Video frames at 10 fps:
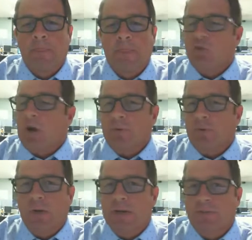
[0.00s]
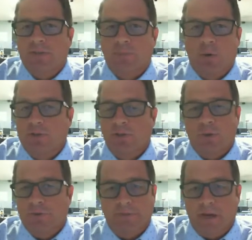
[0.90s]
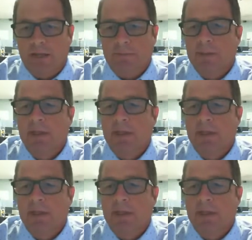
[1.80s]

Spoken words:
Tropical wave is just moisture, won't develop.